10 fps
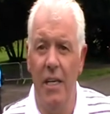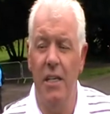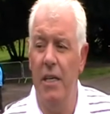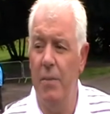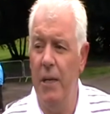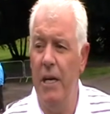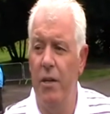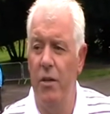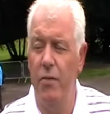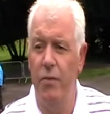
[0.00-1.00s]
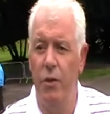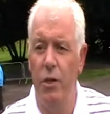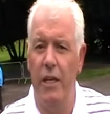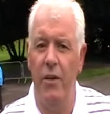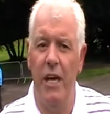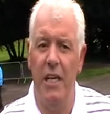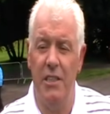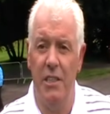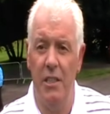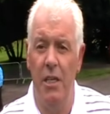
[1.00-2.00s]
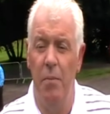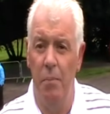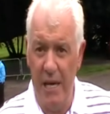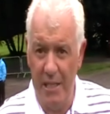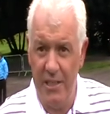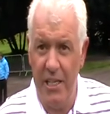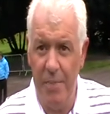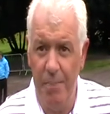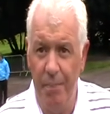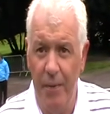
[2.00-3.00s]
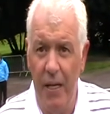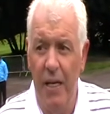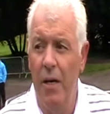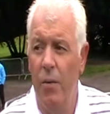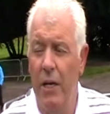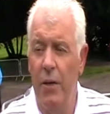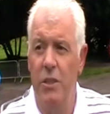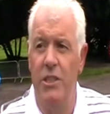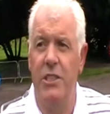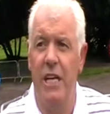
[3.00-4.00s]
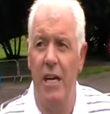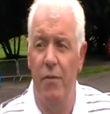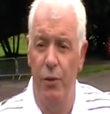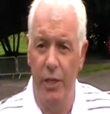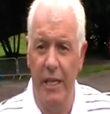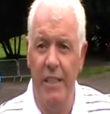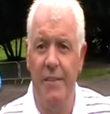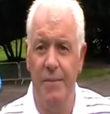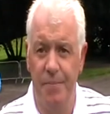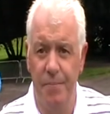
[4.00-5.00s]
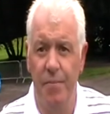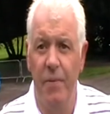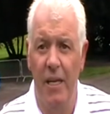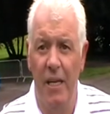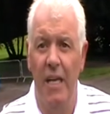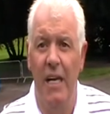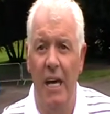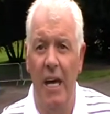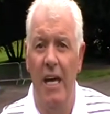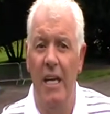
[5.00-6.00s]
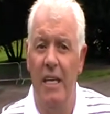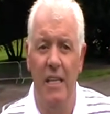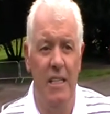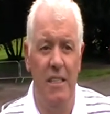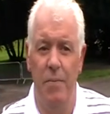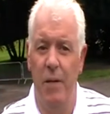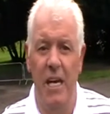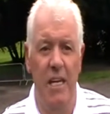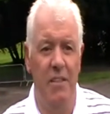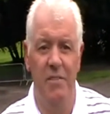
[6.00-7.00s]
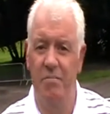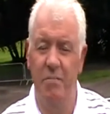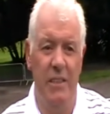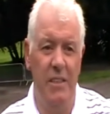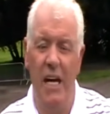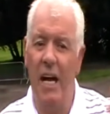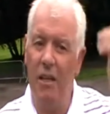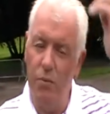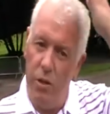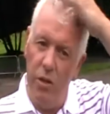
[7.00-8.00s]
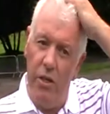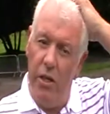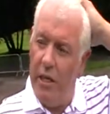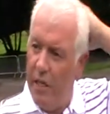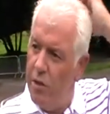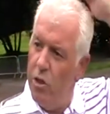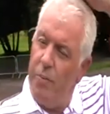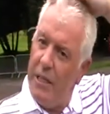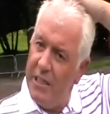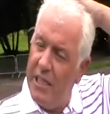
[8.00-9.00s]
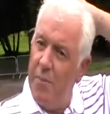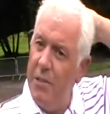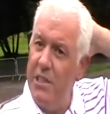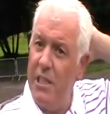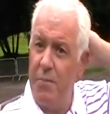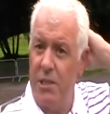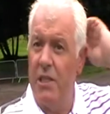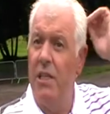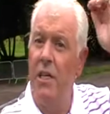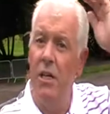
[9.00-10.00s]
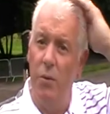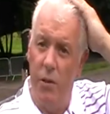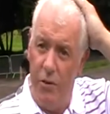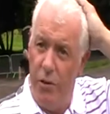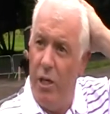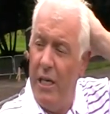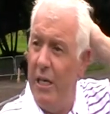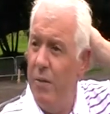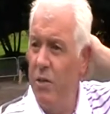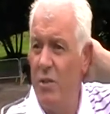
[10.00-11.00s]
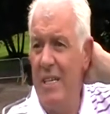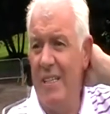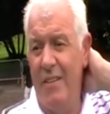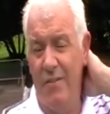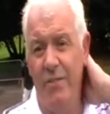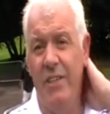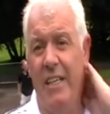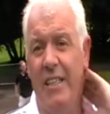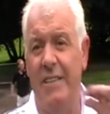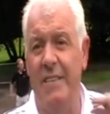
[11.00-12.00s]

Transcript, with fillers: he, he, played on the full international men's team. Yeah. When he was uh, 14. Okay. And he played when Ireland won the European Championships with Rory. He was only 15.